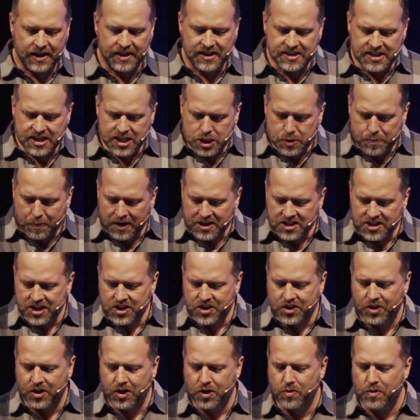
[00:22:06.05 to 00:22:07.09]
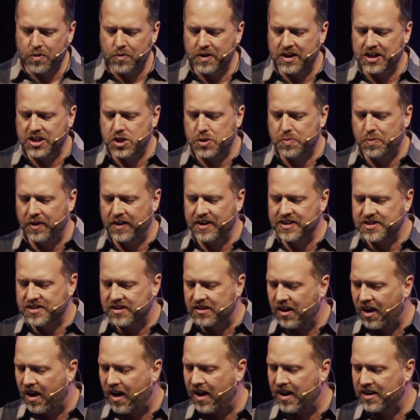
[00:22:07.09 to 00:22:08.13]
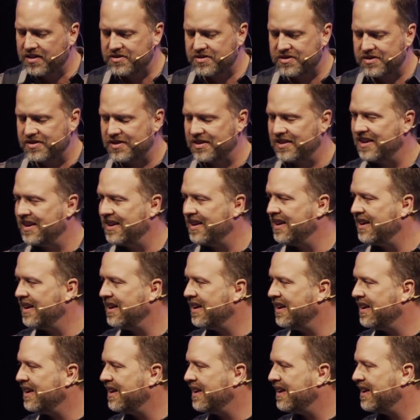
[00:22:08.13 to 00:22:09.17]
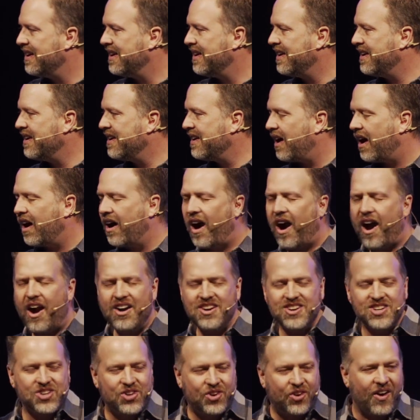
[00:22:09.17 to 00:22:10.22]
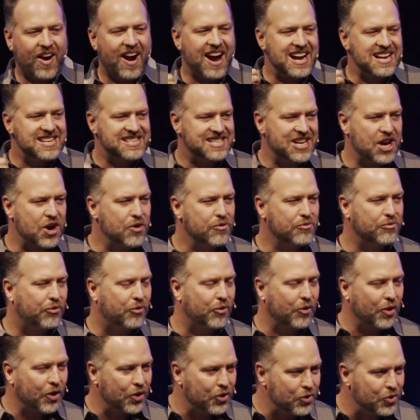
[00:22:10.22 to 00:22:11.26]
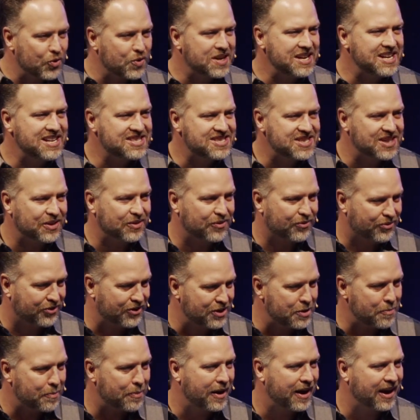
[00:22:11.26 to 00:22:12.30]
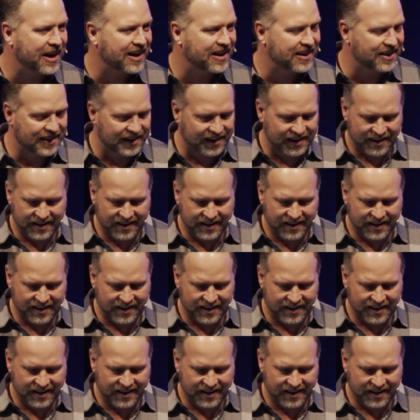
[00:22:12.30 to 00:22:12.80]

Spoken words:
This is especially true when we experience loss. Our heart cries out for a reason for the pain.